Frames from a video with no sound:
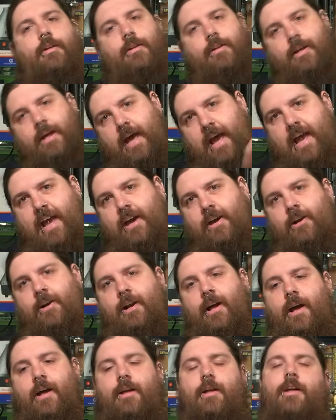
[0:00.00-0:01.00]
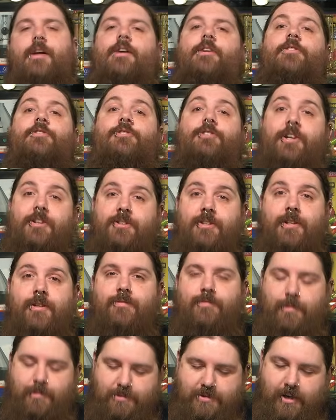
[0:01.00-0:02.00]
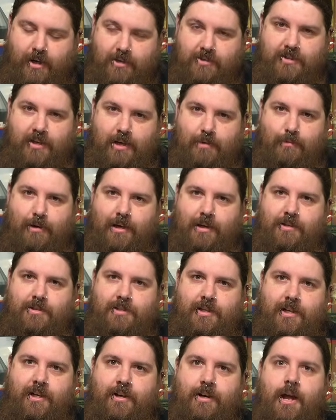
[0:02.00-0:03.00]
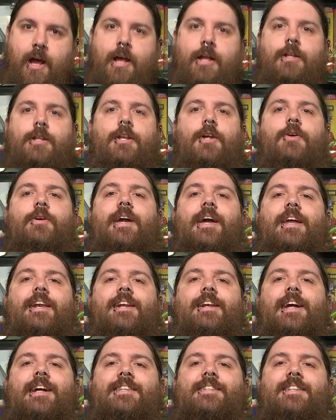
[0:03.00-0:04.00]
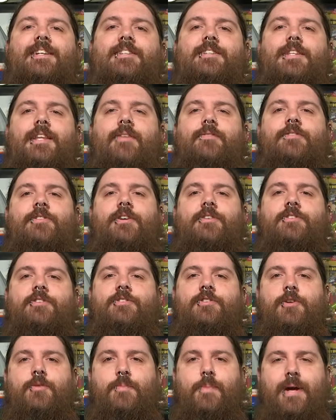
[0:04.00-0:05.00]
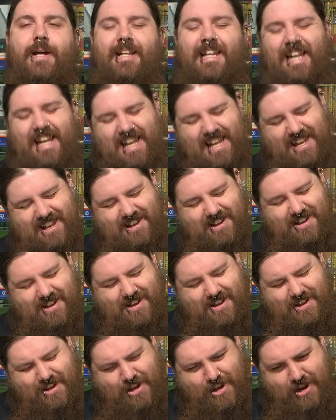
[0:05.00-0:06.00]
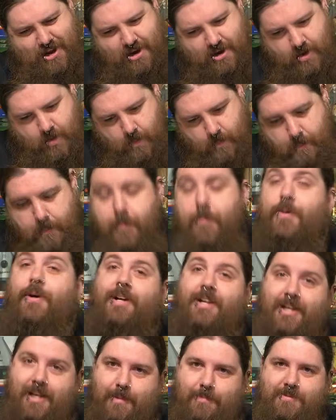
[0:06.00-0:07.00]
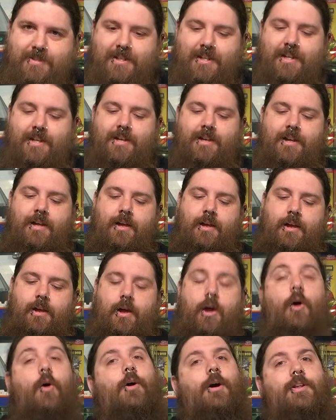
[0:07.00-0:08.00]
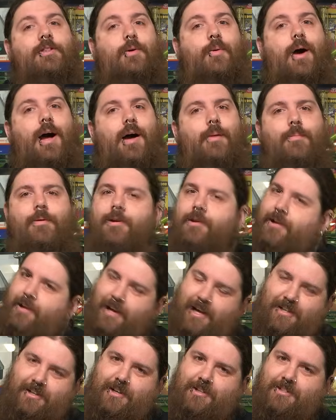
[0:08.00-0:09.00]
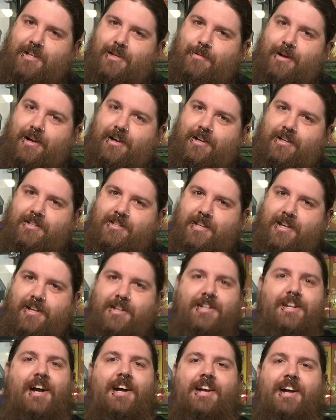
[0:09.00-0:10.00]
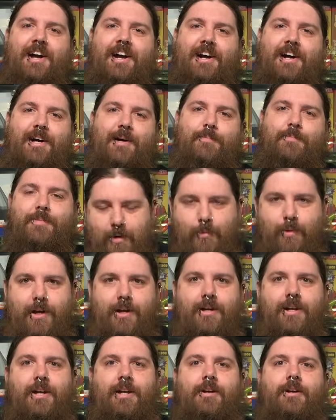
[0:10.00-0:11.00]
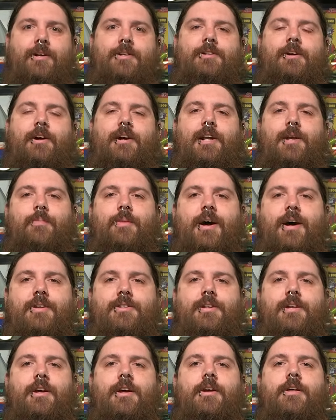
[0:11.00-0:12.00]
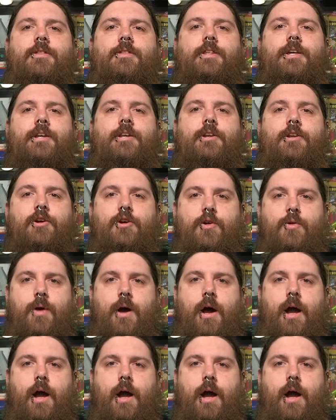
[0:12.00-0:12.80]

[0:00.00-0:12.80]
Hey Internet, Justin from Darkside Records here, located at 611 Dutchess Turnpike in Poughkeepsie, or on the web at darksiderecords.com. We are here talking about the new